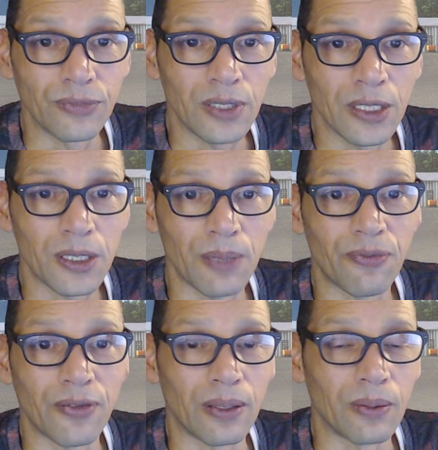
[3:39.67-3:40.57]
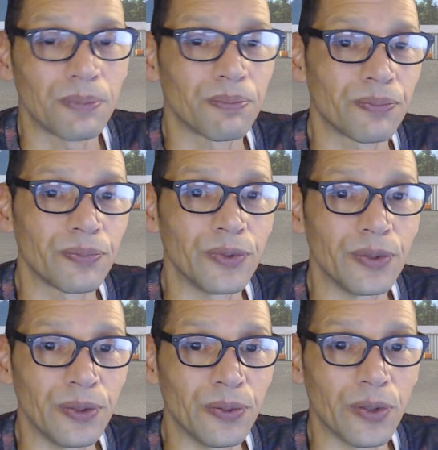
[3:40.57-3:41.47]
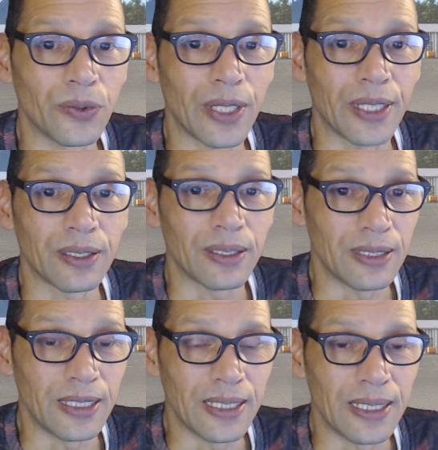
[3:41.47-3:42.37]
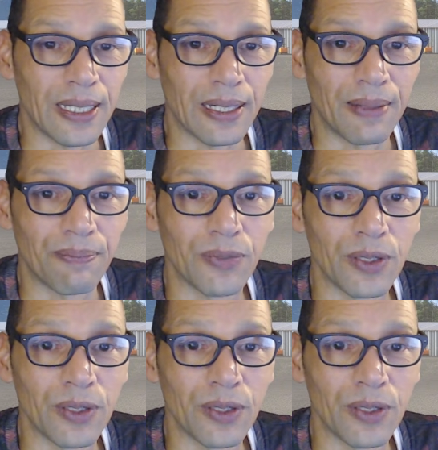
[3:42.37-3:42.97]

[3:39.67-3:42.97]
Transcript: this zip file you will get the, uh,